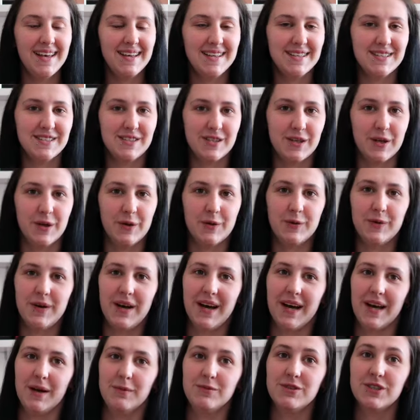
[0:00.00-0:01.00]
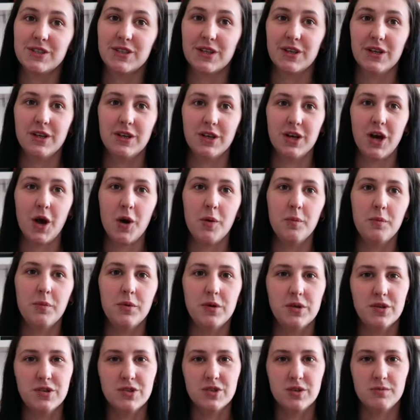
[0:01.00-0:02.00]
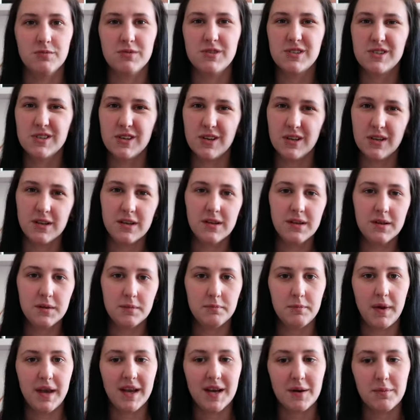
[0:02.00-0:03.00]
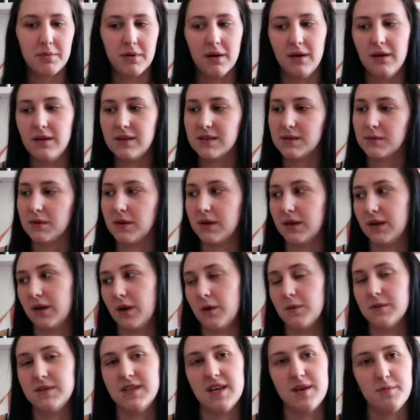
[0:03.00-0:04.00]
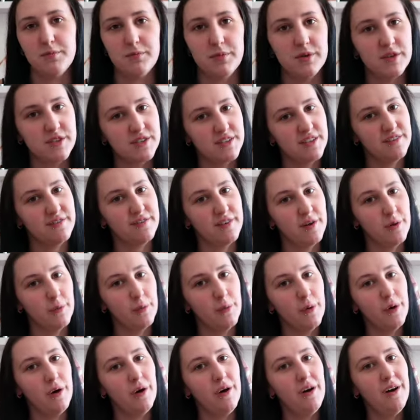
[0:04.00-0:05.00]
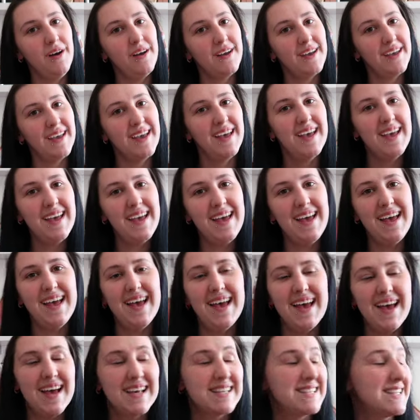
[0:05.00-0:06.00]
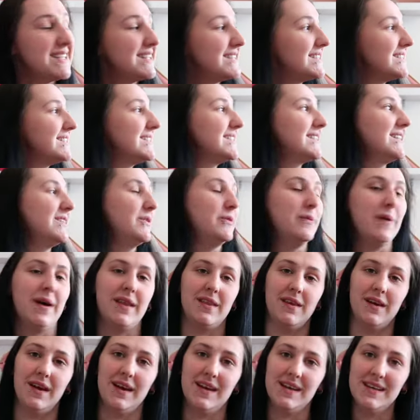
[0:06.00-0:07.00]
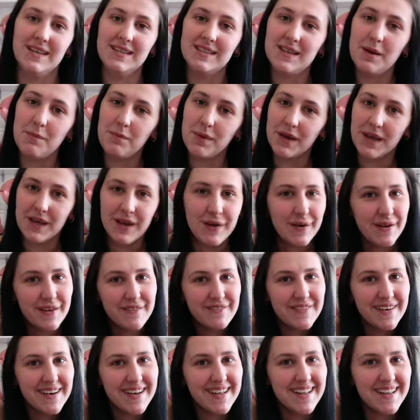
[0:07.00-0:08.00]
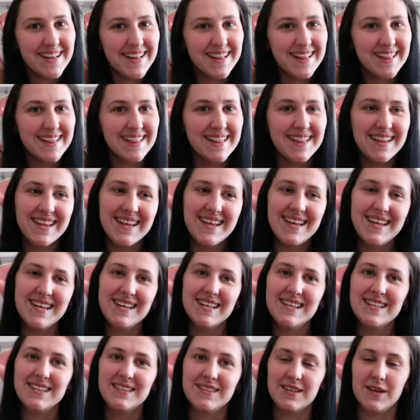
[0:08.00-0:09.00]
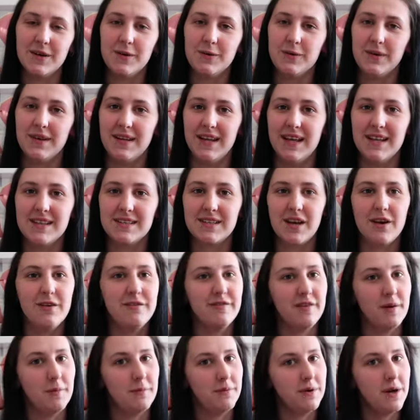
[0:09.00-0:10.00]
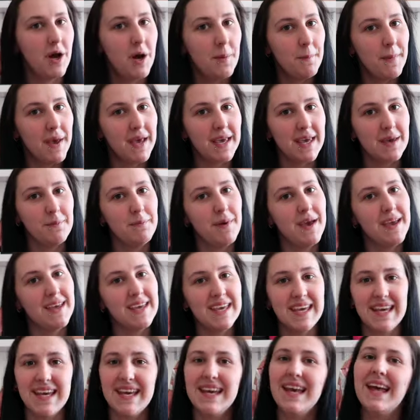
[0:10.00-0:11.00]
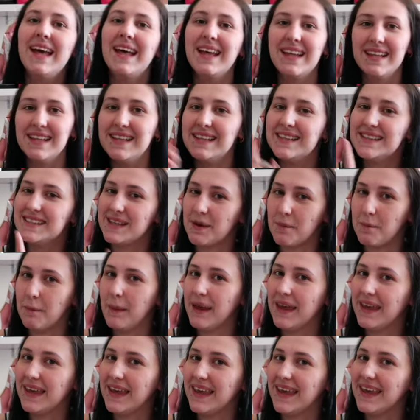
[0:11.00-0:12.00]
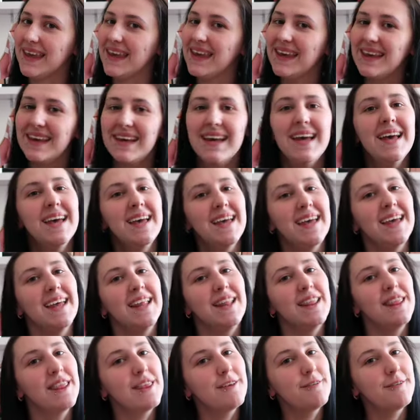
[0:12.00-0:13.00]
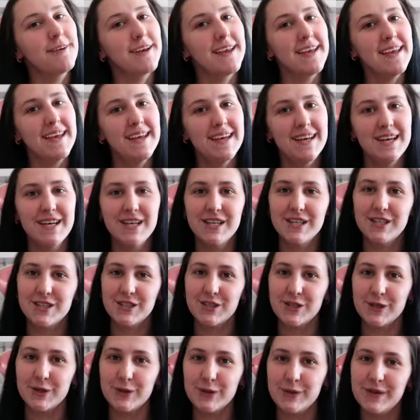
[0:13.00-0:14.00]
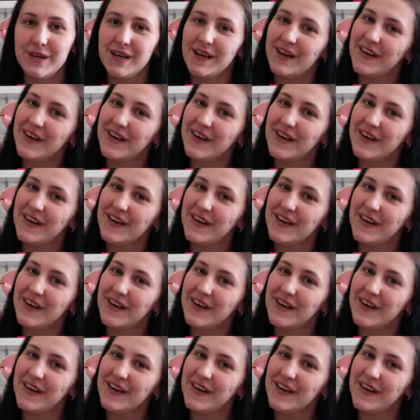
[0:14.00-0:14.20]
So I'm just going to go and put some subtle makeup on because I'm going to go and take Buster for a walk since the weather is beautiful. So let's go from no makey makey to makey in 3, 2,